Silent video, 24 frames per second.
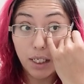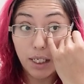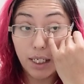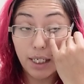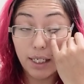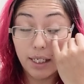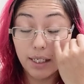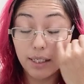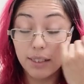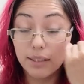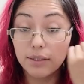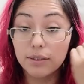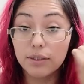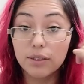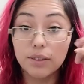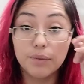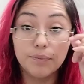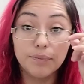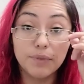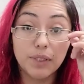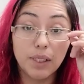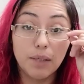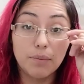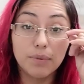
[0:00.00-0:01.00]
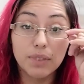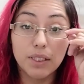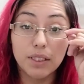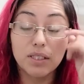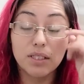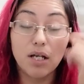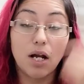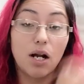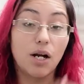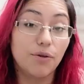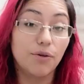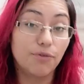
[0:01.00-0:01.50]
and sometimes it's
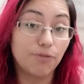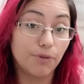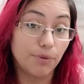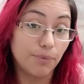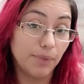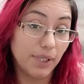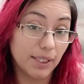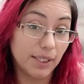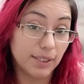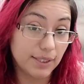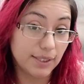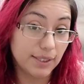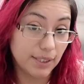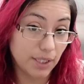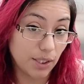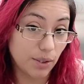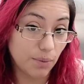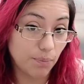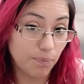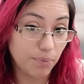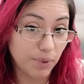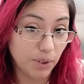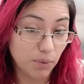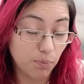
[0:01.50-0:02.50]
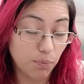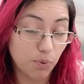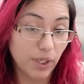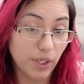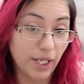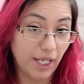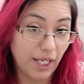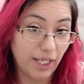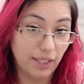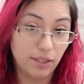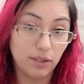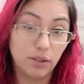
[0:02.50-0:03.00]
hard for me to tell people,
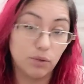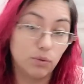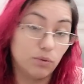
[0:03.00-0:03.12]
hey, don't